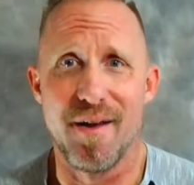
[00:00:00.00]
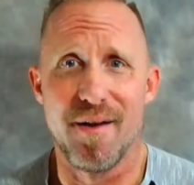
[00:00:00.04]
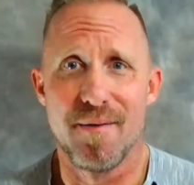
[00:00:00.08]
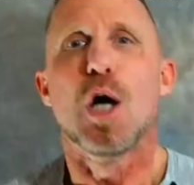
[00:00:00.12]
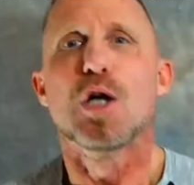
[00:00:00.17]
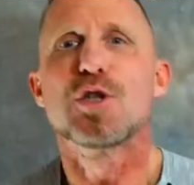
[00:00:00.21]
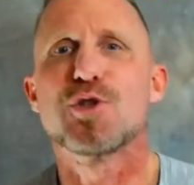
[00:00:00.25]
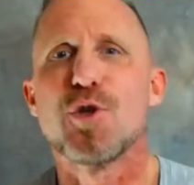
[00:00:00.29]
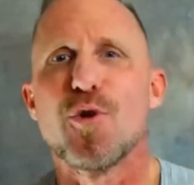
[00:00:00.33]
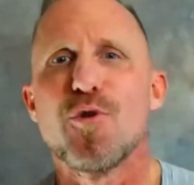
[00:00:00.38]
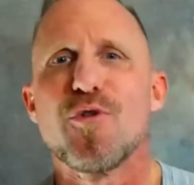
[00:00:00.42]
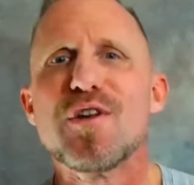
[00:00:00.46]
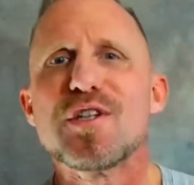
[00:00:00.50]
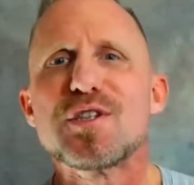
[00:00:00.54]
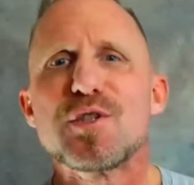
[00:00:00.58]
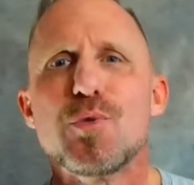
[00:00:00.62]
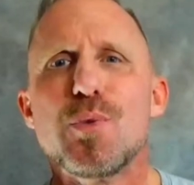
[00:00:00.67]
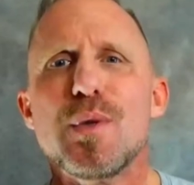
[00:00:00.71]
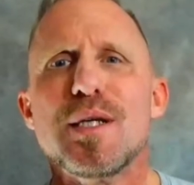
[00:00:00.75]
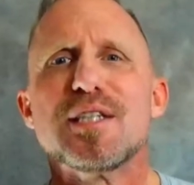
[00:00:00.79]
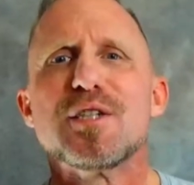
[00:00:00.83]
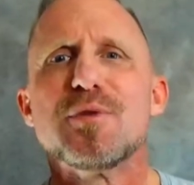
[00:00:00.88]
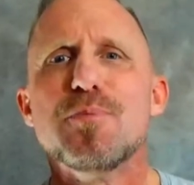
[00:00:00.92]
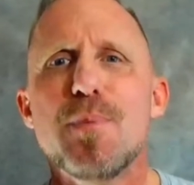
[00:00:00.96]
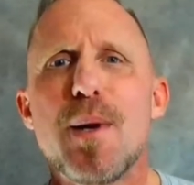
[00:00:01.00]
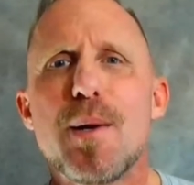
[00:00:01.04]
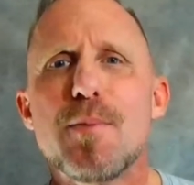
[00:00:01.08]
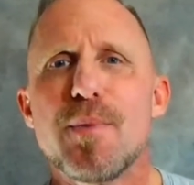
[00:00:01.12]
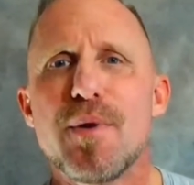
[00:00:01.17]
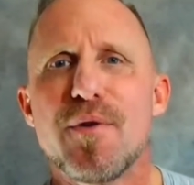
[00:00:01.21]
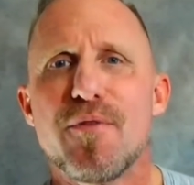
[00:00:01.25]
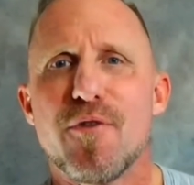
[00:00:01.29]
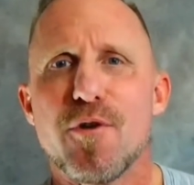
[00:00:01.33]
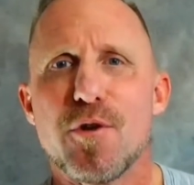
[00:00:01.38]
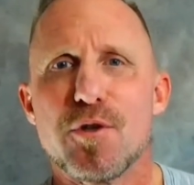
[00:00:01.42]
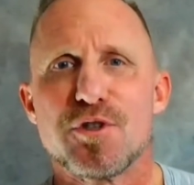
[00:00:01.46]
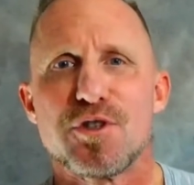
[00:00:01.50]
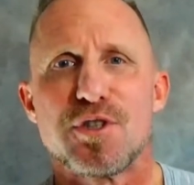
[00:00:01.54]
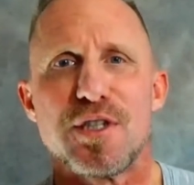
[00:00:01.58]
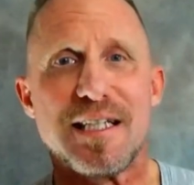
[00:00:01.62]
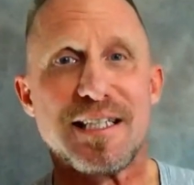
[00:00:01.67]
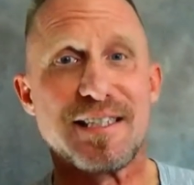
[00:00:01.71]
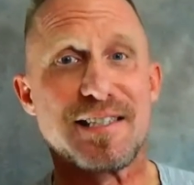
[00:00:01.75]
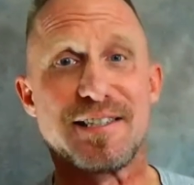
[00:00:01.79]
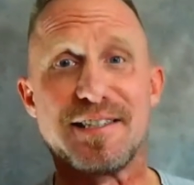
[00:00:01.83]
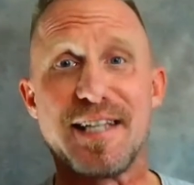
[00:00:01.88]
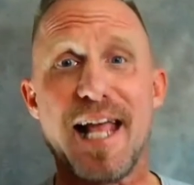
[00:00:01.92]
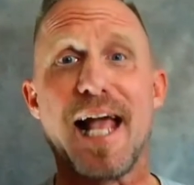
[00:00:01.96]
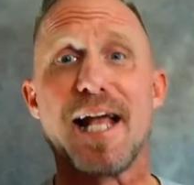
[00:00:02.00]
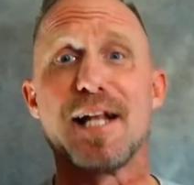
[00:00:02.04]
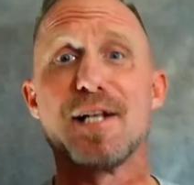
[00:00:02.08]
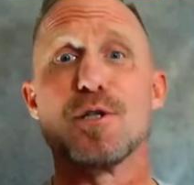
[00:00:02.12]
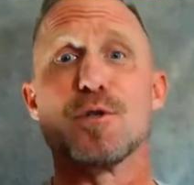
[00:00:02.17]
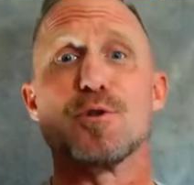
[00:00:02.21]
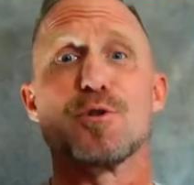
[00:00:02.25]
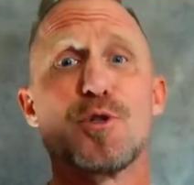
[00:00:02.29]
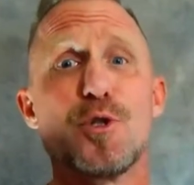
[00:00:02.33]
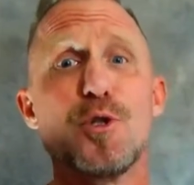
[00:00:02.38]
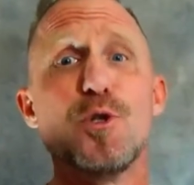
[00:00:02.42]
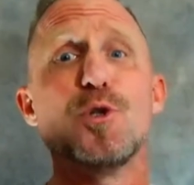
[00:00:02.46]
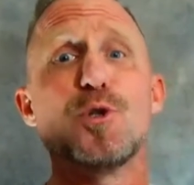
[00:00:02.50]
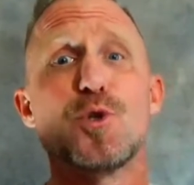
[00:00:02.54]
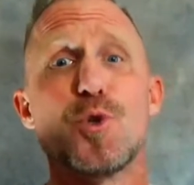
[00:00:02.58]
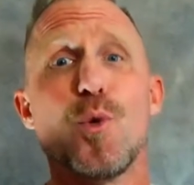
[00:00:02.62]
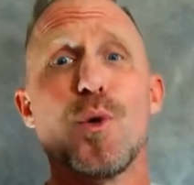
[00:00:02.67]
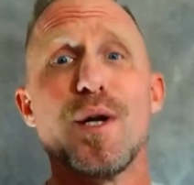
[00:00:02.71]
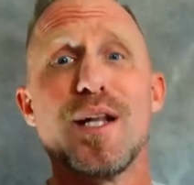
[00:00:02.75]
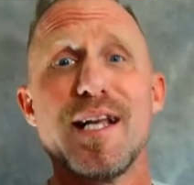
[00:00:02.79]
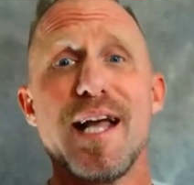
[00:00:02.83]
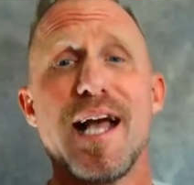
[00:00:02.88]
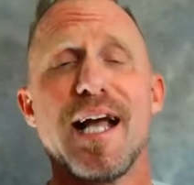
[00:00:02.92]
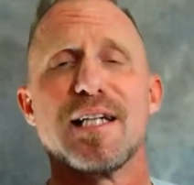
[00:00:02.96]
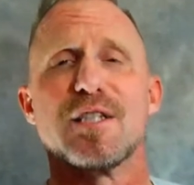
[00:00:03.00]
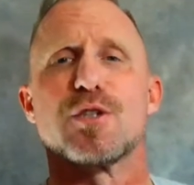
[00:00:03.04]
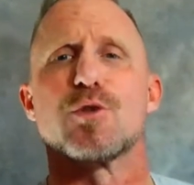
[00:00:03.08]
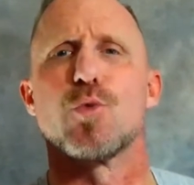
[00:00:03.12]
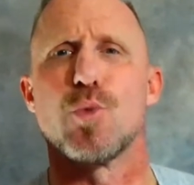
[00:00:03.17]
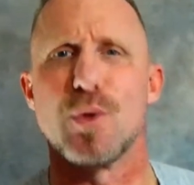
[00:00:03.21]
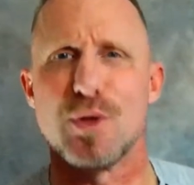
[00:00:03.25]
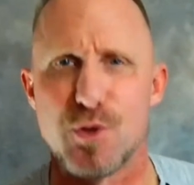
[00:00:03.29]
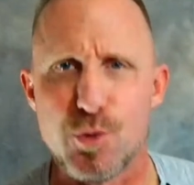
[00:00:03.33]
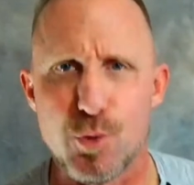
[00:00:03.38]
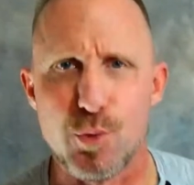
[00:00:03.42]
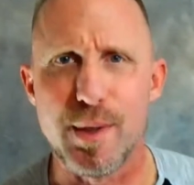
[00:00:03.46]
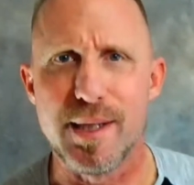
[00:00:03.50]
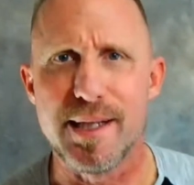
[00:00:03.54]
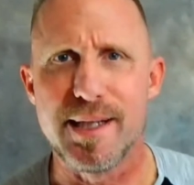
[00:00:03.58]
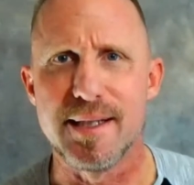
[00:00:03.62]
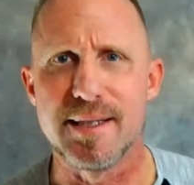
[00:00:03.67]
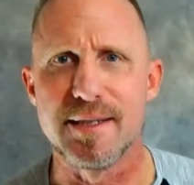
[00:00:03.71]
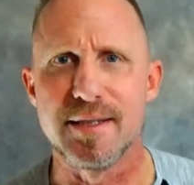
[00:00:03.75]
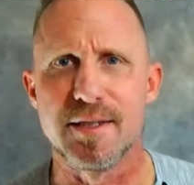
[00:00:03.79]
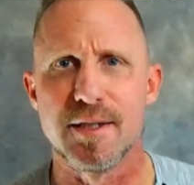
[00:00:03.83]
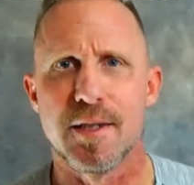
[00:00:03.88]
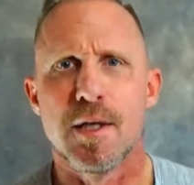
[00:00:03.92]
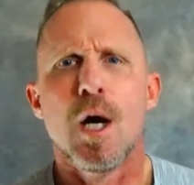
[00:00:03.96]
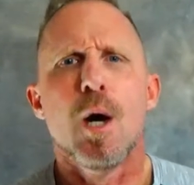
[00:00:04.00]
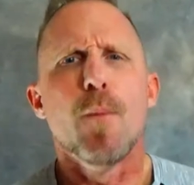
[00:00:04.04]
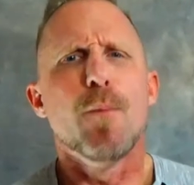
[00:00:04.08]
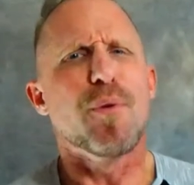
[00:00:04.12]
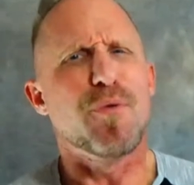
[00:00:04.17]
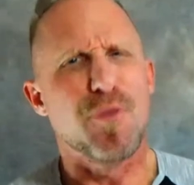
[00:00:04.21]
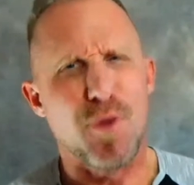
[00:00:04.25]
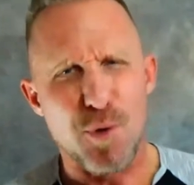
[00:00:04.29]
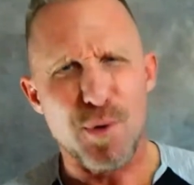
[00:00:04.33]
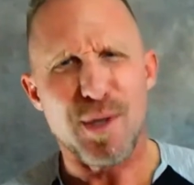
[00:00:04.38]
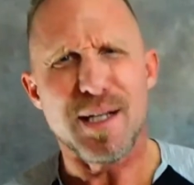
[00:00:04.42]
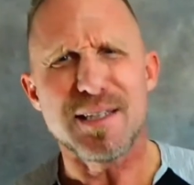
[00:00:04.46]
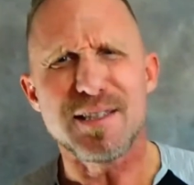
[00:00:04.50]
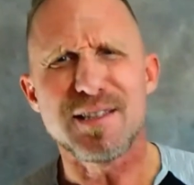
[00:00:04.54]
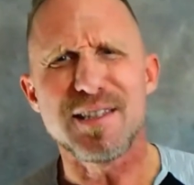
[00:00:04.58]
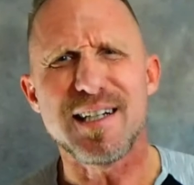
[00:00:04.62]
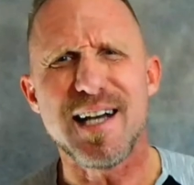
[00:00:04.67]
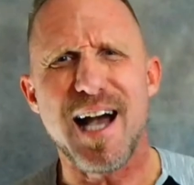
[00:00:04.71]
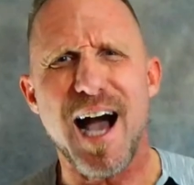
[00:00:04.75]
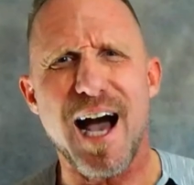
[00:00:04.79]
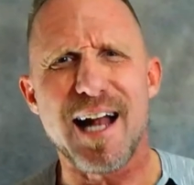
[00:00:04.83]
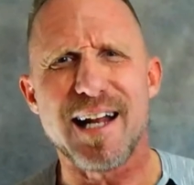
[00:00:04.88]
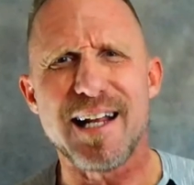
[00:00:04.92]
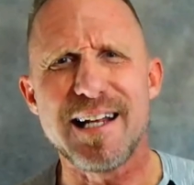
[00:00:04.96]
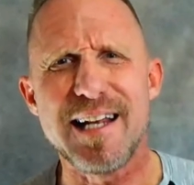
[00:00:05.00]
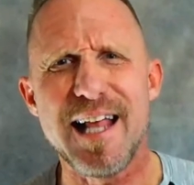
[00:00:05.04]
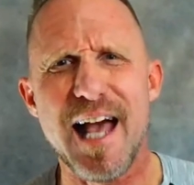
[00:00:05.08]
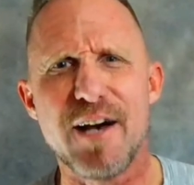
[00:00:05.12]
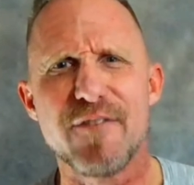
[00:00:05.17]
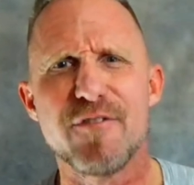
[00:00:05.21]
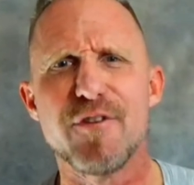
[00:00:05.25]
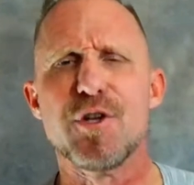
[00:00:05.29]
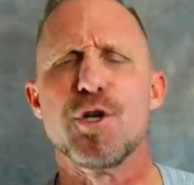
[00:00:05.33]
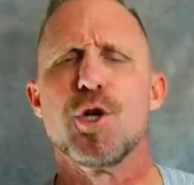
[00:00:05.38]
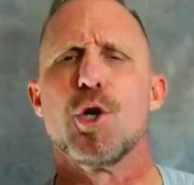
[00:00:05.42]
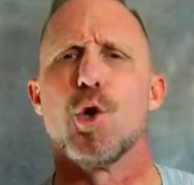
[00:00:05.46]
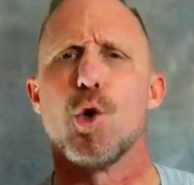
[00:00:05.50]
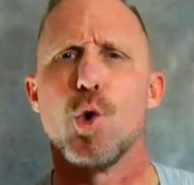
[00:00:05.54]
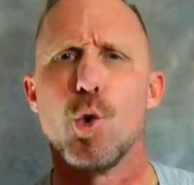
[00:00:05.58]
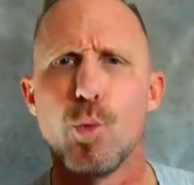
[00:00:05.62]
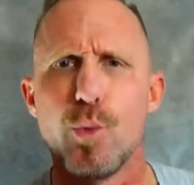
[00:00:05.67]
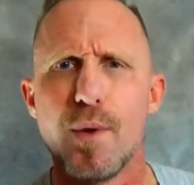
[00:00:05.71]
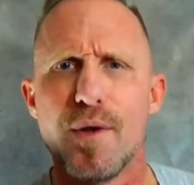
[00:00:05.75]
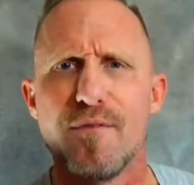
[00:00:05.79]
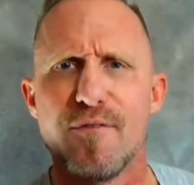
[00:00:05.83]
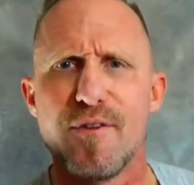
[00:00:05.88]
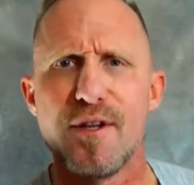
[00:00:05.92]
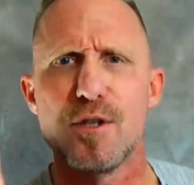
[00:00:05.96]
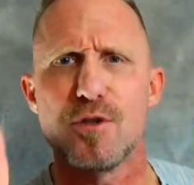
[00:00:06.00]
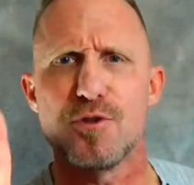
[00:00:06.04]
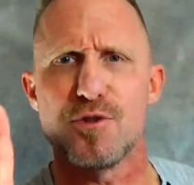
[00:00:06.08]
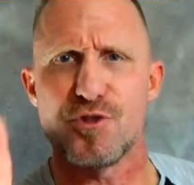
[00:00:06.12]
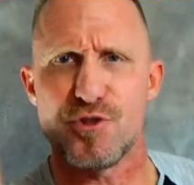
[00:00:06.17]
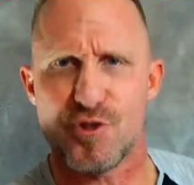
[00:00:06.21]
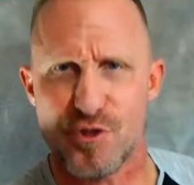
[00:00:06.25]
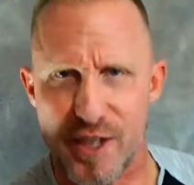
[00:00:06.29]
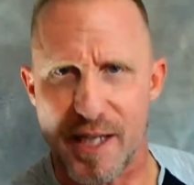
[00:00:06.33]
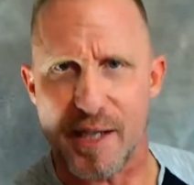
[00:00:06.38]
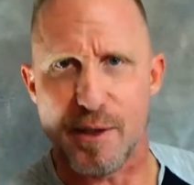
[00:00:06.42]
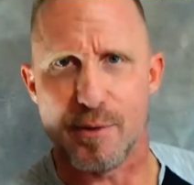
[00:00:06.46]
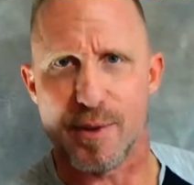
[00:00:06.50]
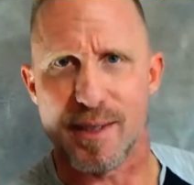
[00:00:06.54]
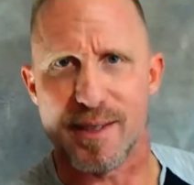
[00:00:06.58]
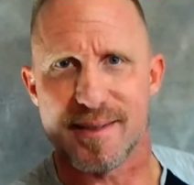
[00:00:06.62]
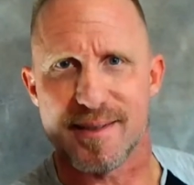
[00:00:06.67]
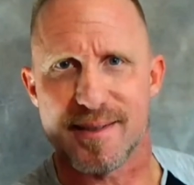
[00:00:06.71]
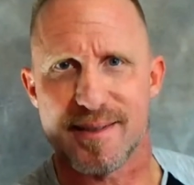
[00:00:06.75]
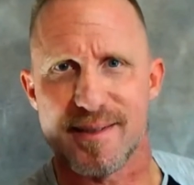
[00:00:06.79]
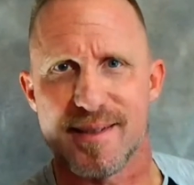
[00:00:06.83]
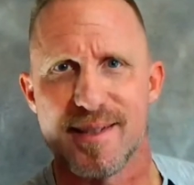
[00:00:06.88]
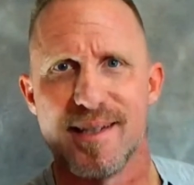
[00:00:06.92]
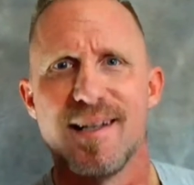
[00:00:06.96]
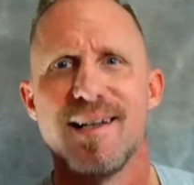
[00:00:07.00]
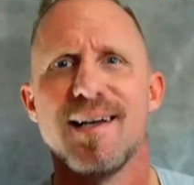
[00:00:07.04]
So this week's memory verse is Daniel 2:28, which reads, "But there is a God in heaven who reveals secrets,